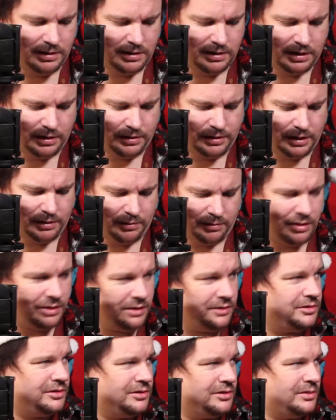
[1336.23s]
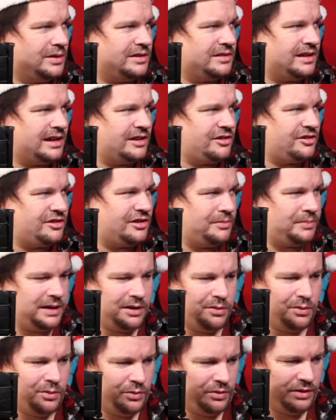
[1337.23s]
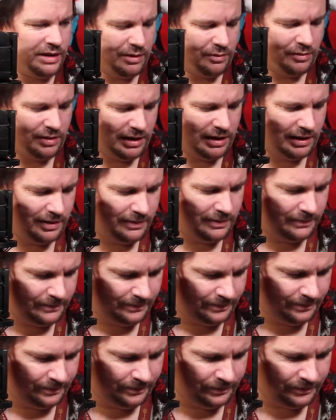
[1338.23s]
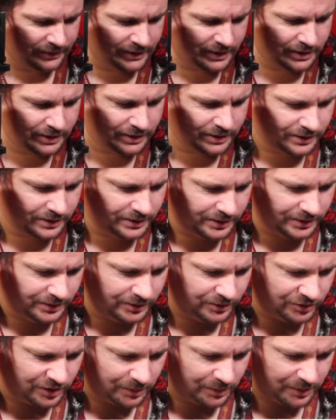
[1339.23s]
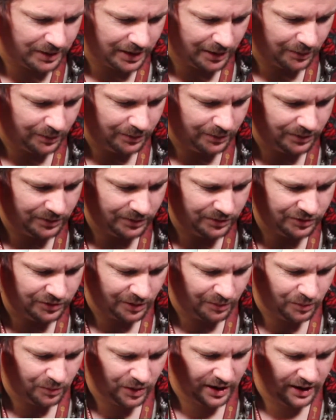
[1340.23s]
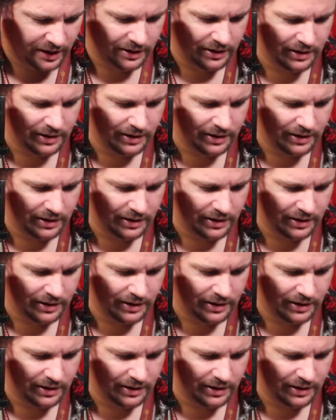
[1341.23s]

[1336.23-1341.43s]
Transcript: And then I'm going to attach the big horn down here. Somehow. Some way.